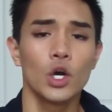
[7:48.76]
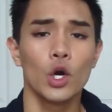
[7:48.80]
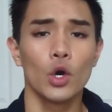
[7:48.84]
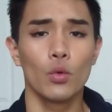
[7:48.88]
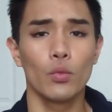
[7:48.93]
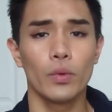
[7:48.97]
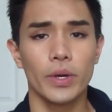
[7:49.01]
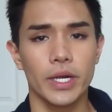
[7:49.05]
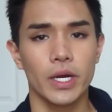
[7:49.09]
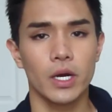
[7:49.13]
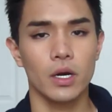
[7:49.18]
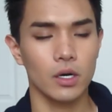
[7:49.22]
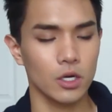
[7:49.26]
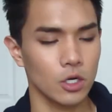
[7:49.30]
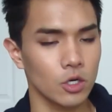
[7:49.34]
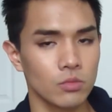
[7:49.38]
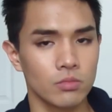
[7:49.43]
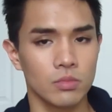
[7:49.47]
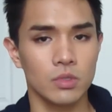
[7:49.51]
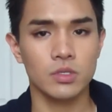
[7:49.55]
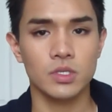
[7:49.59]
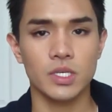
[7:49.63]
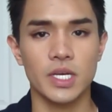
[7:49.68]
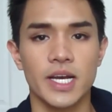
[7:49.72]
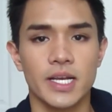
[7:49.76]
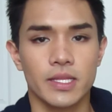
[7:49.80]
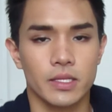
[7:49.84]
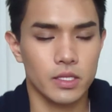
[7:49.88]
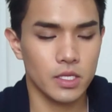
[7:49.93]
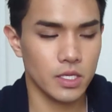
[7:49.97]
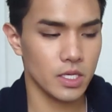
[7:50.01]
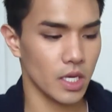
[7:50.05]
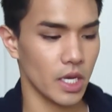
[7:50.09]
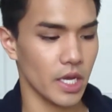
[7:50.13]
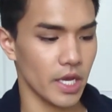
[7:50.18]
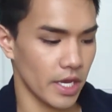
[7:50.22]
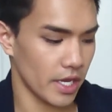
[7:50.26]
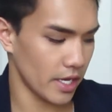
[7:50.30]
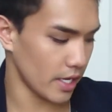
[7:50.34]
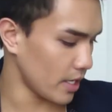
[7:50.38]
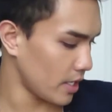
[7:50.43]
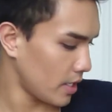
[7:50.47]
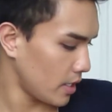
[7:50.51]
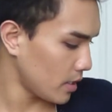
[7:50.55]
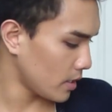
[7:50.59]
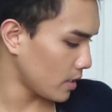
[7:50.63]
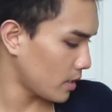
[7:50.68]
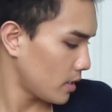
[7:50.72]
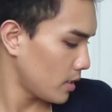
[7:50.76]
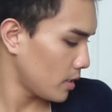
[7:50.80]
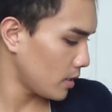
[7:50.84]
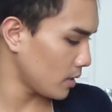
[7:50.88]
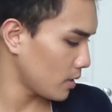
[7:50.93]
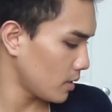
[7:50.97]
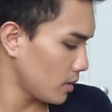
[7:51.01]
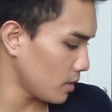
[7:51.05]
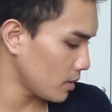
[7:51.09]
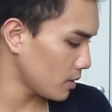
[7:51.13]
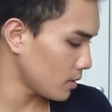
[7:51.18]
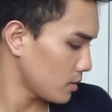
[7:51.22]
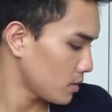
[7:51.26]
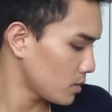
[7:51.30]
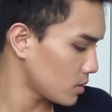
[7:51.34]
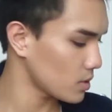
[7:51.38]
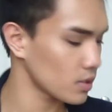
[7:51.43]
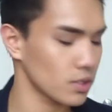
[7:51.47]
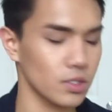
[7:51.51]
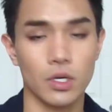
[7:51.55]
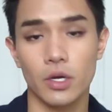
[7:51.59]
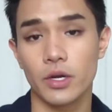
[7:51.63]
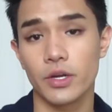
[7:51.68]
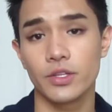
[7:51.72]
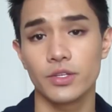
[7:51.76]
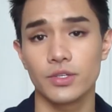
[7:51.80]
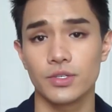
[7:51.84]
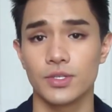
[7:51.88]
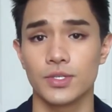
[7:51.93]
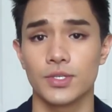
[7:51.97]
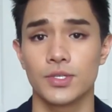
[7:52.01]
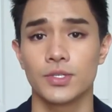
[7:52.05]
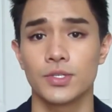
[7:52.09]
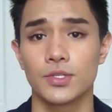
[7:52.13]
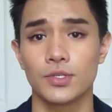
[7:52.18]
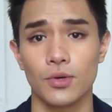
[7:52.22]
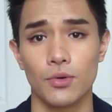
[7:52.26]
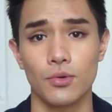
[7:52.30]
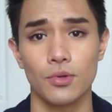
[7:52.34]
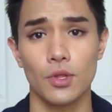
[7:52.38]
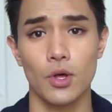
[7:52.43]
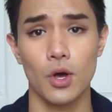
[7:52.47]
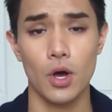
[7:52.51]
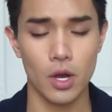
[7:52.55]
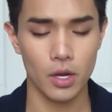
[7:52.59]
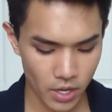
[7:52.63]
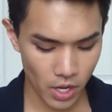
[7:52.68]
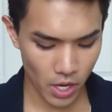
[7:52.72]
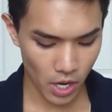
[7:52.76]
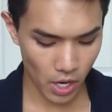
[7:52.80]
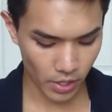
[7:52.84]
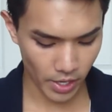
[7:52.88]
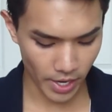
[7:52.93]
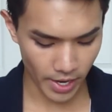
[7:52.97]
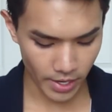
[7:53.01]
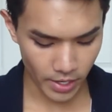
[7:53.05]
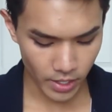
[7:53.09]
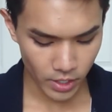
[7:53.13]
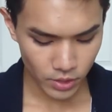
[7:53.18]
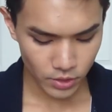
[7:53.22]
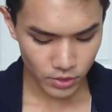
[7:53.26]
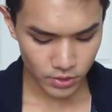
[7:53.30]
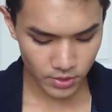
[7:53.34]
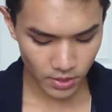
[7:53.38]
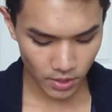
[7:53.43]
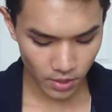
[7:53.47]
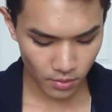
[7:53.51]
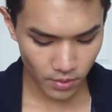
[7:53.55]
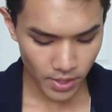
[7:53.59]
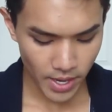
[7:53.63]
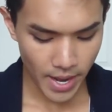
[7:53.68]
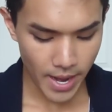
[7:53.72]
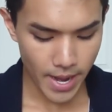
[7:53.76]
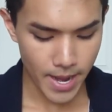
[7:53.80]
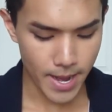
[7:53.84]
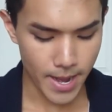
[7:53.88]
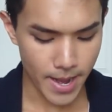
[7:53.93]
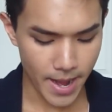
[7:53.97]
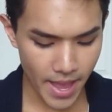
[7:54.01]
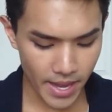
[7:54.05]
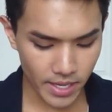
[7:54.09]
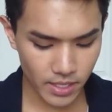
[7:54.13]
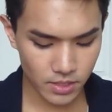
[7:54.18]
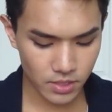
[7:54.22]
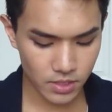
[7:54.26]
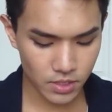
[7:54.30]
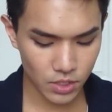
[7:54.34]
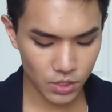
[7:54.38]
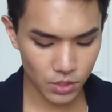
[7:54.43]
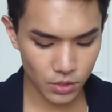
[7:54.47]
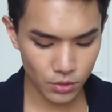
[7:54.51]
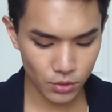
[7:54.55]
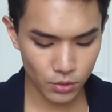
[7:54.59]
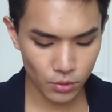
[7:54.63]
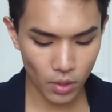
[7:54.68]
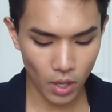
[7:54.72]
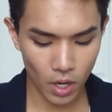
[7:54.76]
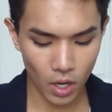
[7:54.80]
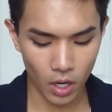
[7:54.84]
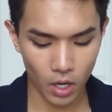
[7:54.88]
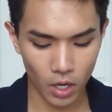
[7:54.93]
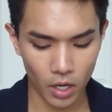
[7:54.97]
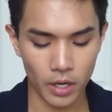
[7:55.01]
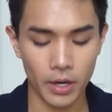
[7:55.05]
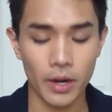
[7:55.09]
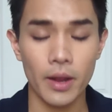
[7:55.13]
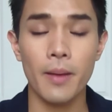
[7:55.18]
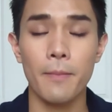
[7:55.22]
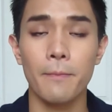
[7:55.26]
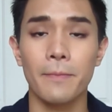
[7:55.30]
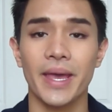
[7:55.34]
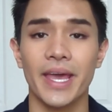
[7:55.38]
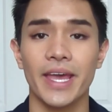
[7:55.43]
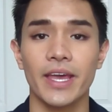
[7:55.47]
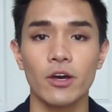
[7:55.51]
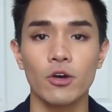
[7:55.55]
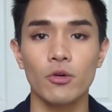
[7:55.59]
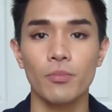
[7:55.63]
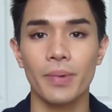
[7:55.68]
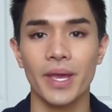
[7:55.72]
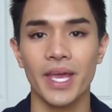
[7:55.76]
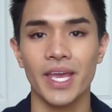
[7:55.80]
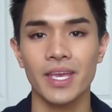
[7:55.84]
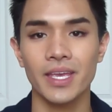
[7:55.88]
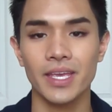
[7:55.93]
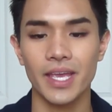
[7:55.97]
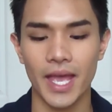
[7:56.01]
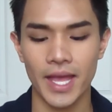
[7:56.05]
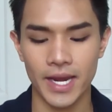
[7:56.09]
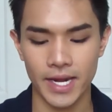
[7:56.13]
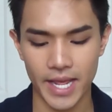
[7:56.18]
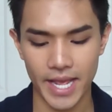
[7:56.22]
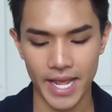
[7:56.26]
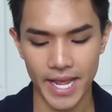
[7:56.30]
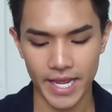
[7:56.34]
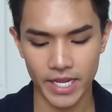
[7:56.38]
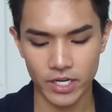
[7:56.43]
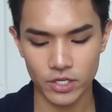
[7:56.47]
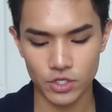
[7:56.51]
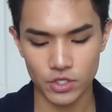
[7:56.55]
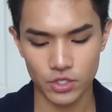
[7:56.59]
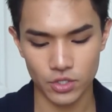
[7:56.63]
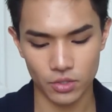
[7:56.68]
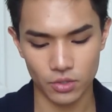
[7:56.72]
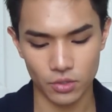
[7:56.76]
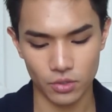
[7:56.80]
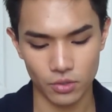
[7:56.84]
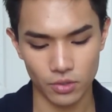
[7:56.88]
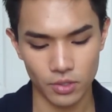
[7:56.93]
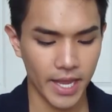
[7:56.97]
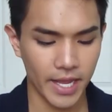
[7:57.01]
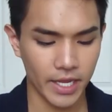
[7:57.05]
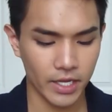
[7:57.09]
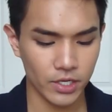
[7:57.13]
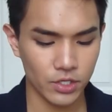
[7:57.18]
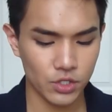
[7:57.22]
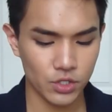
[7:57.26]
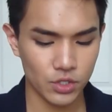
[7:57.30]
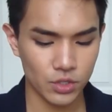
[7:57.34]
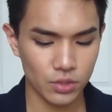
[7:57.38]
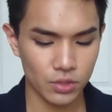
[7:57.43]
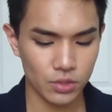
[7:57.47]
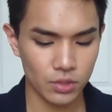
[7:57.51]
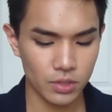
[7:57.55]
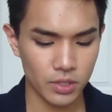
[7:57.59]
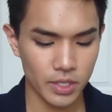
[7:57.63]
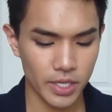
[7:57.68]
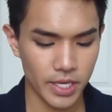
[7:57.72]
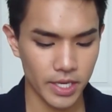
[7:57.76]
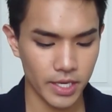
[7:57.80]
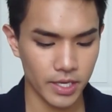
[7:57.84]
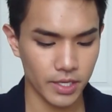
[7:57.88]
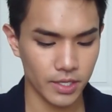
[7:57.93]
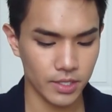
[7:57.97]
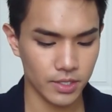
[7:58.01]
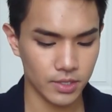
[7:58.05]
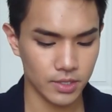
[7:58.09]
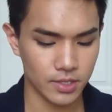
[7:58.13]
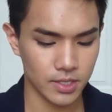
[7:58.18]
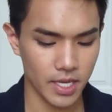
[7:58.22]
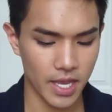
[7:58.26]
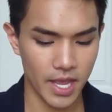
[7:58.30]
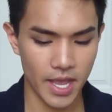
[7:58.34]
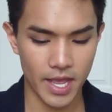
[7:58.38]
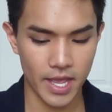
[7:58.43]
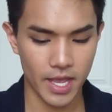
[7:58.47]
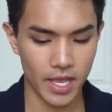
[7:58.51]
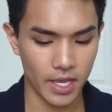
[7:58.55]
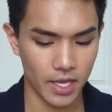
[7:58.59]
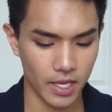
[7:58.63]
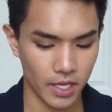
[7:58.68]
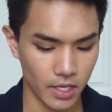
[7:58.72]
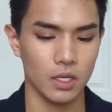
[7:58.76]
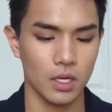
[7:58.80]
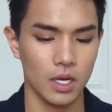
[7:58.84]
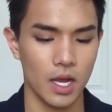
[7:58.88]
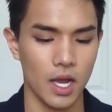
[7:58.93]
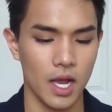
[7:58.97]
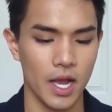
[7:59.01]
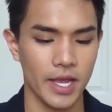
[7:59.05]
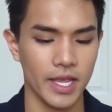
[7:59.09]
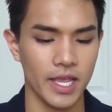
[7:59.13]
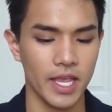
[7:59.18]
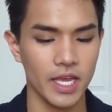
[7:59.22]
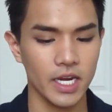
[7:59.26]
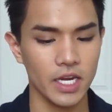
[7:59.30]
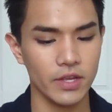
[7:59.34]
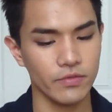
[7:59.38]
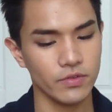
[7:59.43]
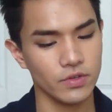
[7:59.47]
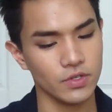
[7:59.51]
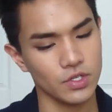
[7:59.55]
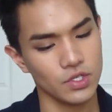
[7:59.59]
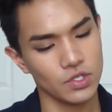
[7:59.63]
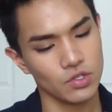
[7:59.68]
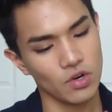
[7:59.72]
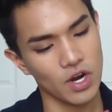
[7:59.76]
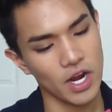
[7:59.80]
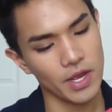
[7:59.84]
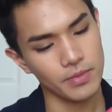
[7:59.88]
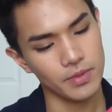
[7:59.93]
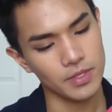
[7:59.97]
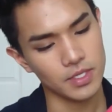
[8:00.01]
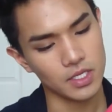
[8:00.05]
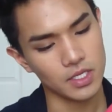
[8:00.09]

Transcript: We are almost at the end. Sorry, this is so long. Okay, so next two are Pale Pink and Angel. Angel is a, I can't even describe this